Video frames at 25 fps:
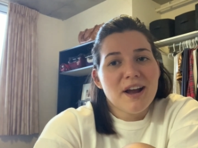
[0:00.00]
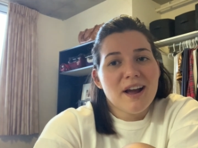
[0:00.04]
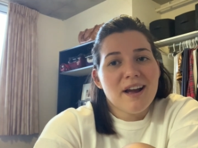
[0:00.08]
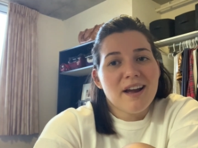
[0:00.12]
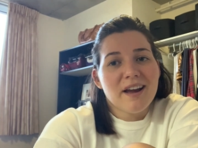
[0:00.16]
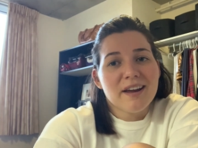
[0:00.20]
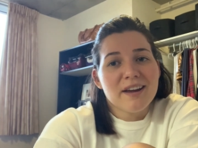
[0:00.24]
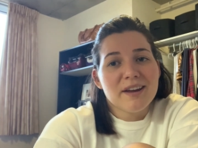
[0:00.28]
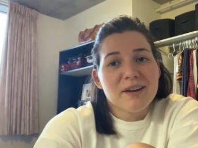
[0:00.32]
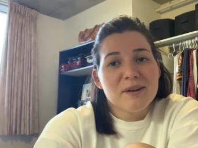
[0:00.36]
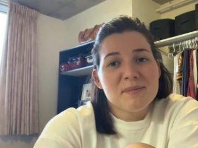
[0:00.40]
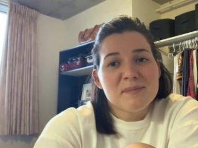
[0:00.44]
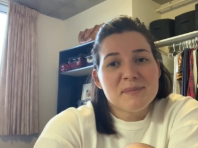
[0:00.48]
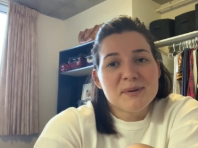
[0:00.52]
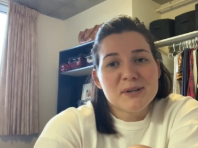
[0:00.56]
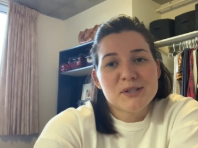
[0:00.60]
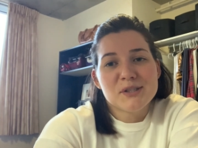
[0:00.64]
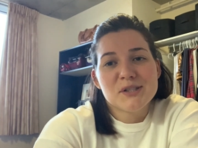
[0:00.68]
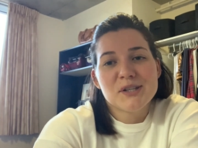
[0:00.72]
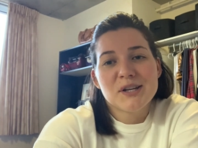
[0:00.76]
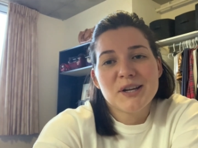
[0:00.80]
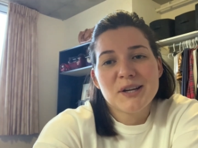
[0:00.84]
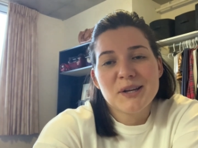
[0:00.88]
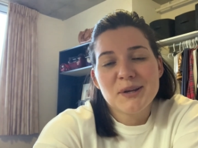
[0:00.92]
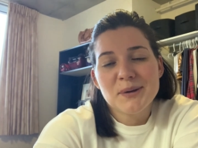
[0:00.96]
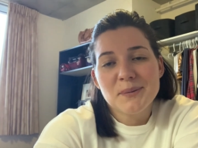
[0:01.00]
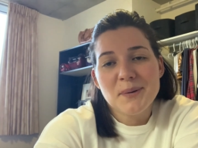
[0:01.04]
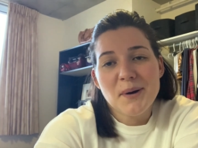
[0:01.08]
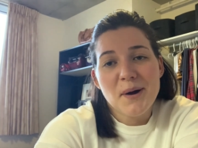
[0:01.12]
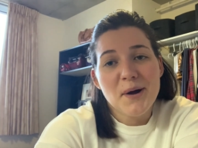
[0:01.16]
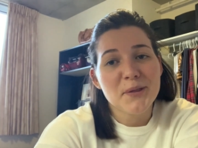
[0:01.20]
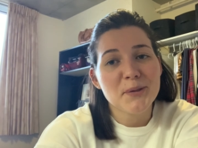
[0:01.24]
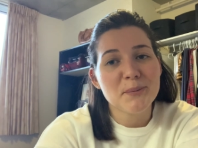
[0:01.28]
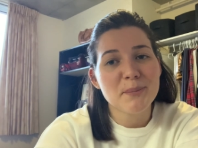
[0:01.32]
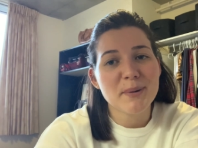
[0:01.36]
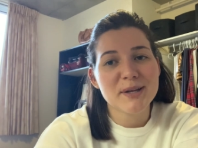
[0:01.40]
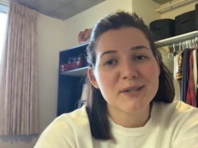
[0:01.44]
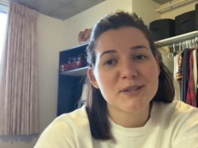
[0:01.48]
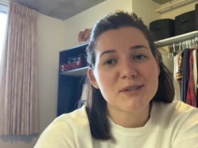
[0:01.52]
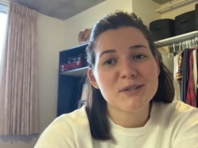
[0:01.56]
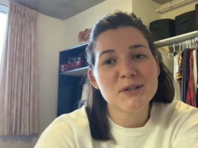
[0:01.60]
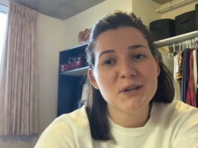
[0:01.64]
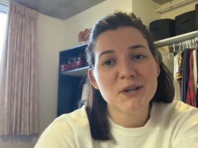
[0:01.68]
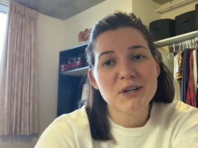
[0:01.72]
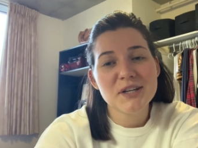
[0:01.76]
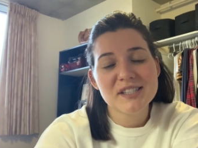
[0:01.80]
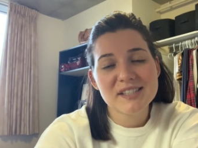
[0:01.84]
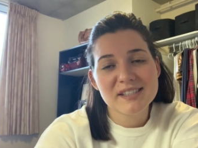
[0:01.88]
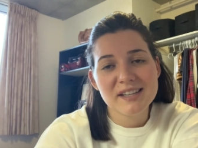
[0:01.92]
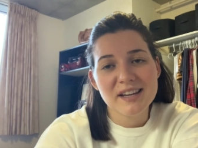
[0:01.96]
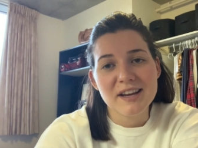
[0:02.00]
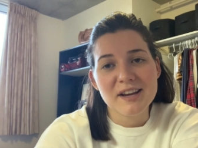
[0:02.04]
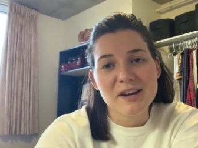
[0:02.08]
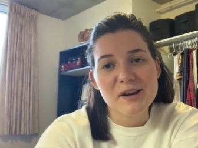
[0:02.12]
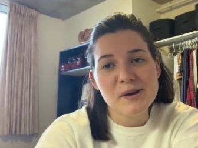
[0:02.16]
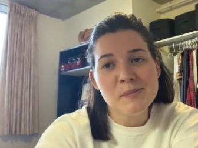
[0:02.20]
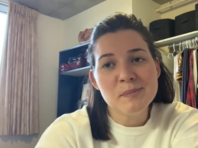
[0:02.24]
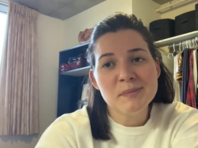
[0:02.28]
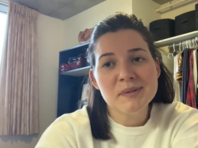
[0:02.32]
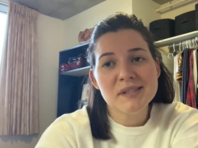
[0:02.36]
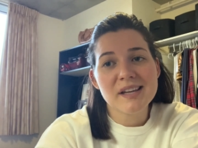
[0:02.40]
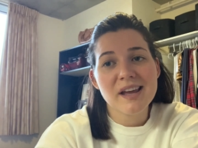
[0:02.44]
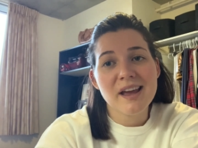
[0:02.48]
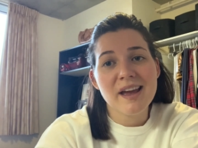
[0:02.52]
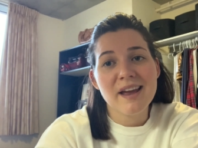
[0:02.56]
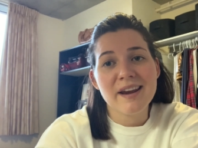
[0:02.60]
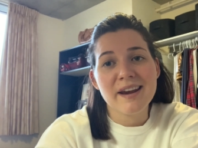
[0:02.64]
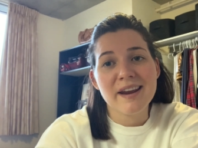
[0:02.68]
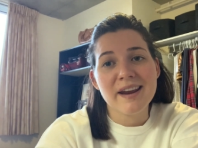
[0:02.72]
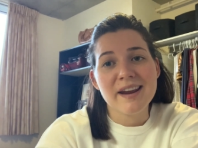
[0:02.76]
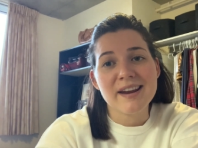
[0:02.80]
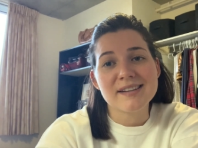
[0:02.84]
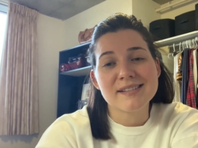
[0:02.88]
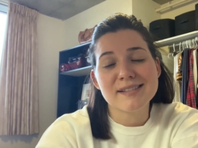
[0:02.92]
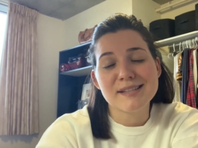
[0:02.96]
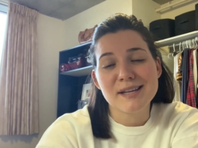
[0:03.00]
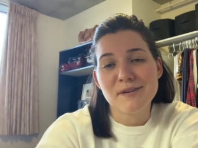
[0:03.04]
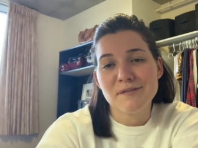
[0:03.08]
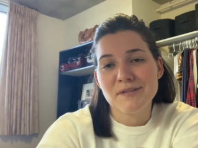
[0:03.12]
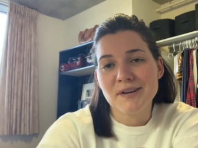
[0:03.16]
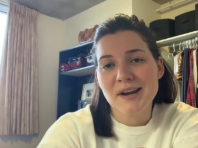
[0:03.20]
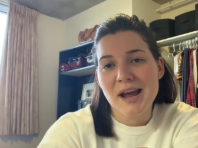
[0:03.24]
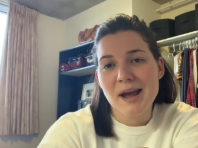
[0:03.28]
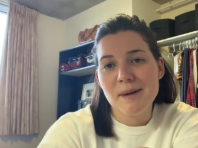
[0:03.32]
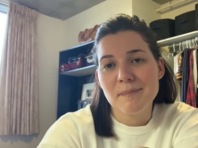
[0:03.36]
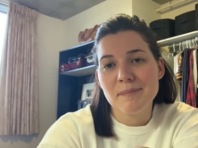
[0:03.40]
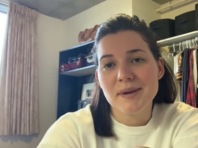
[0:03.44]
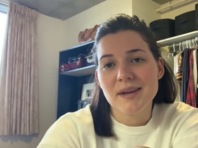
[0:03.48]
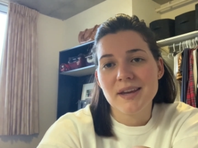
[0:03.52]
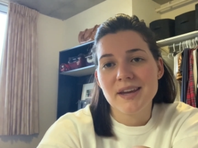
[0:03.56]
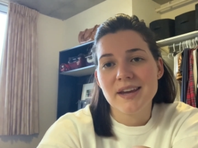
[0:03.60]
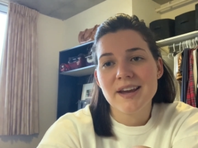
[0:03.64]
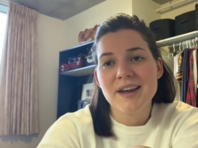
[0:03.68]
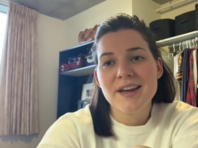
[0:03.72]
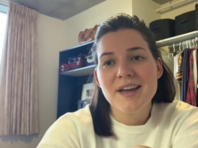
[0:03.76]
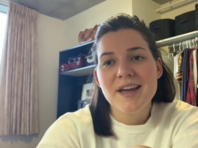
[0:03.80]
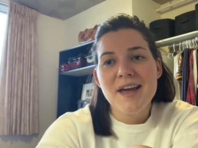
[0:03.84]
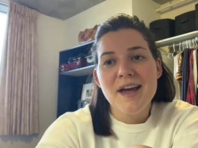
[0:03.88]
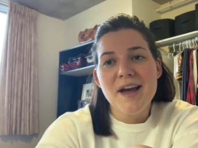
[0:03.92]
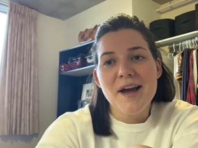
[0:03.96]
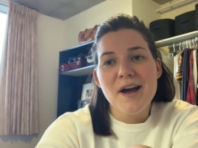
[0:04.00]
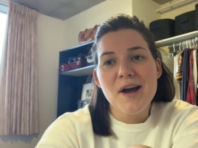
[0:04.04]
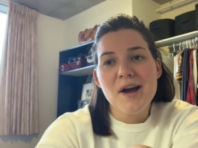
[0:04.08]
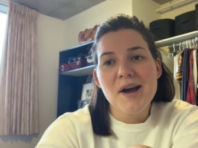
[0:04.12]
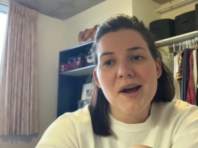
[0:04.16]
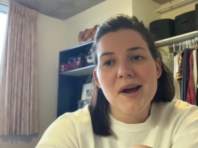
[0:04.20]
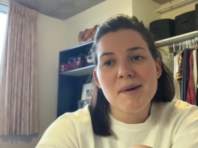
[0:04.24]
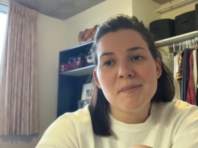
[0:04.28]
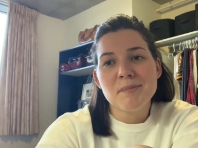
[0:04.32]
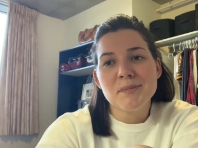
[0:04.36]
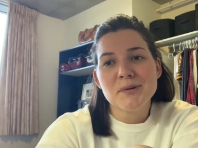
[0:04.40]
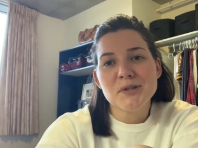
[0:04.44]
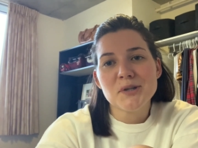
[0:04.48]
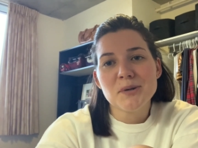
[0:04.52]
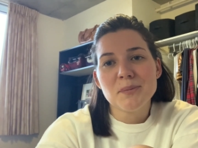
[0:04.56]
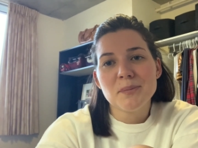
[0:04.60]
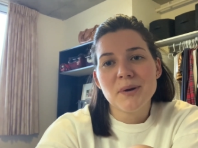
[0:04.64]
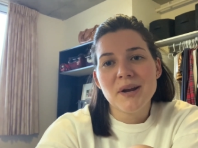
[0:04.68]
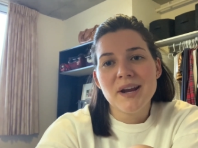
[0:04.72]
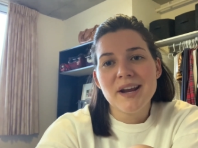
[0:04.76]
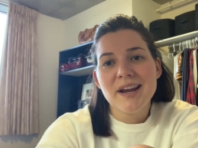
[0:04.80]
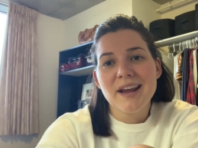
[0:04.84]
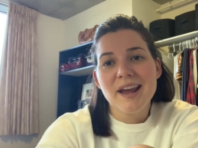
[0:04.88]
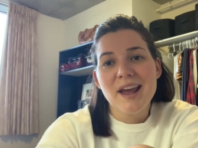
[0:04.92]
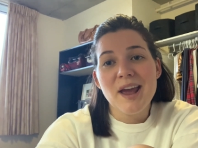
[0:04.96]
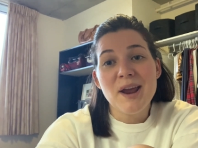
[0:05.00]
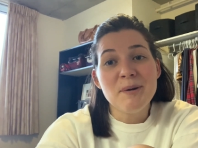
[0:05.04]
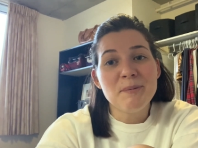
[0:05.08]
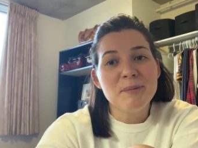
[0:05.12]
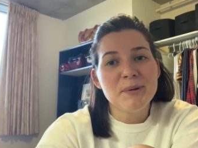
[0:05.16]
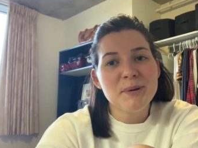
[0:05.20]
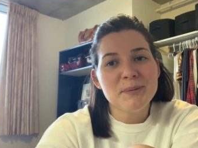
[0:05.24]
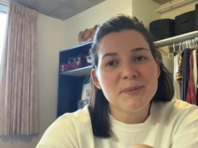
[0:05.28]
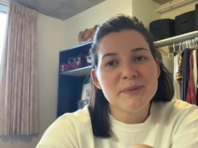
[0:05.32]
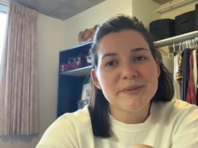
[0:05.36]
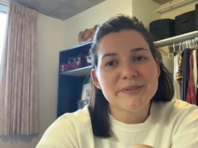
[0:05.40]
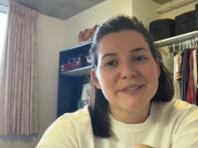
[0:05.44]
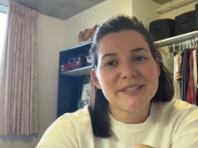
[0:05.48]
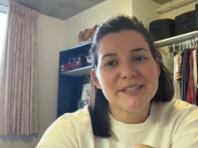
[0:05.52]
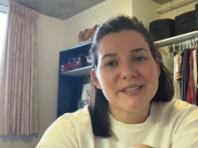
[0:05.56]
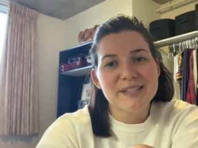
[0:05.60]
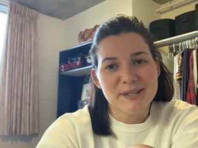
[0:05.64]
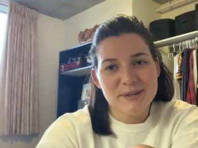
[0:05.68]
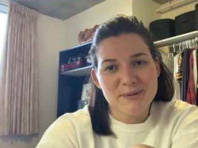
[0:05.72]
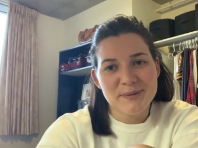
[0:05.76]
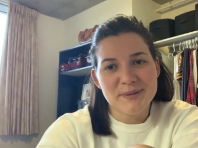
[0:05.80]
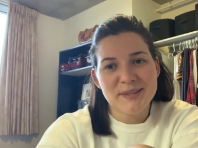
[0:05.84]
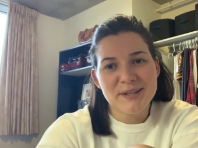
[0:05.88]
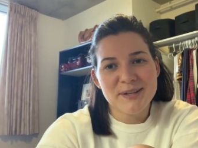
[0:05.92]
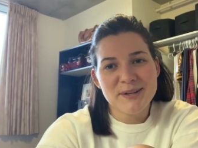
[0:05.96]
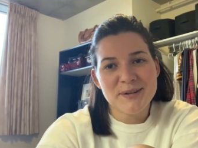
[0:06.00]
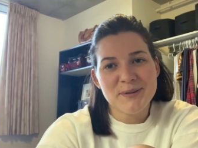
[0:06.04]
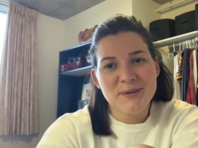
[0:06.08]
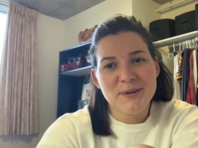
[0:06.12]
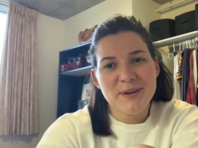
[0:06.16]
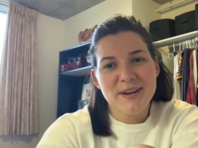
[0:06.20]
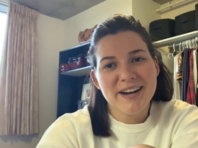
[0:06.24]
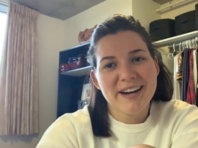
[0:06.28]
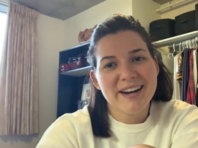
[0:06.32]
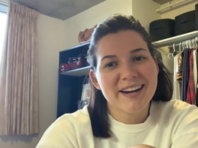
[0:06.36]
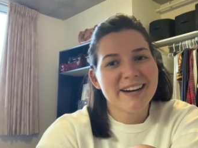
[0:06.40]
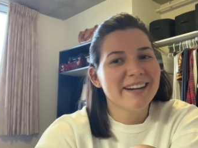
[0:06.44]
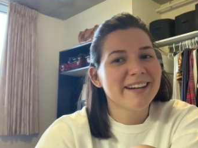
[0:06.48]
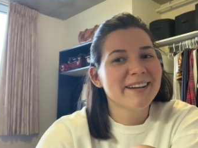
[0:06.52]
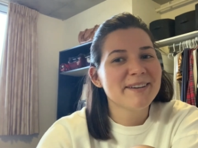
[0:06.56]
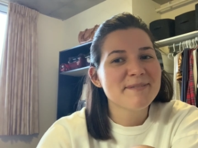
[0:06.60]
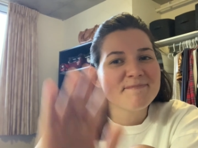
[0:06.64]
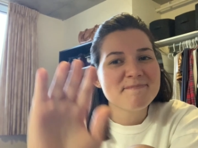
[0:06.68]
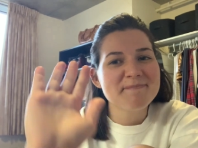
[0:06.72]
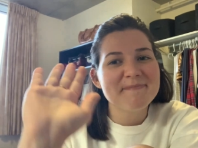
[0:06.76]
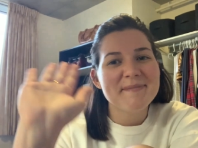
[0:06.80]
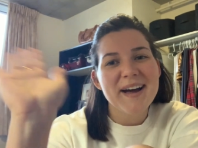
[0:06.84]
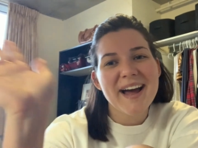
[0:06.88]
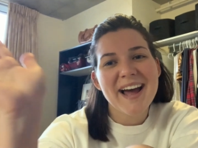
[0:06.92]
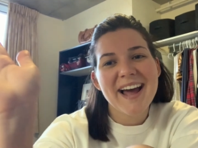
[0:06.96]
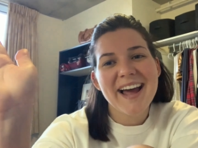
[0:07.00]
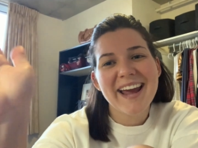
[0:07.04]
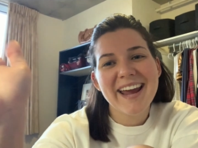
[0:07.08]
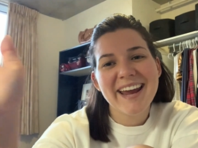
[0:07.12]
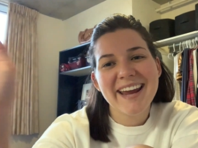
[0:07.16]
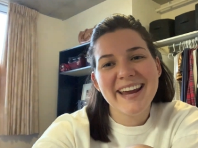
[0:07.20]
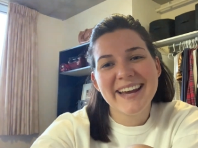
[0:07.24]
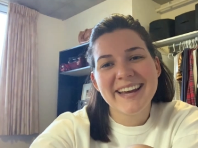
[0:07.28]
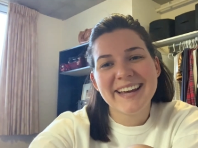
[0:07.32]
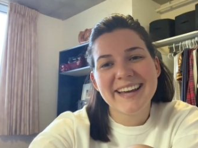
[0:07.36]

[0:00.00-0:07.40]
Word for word: I am wishing you all the best in your exams and a safe and happy um, winter break and we will see you in the new year. Bye!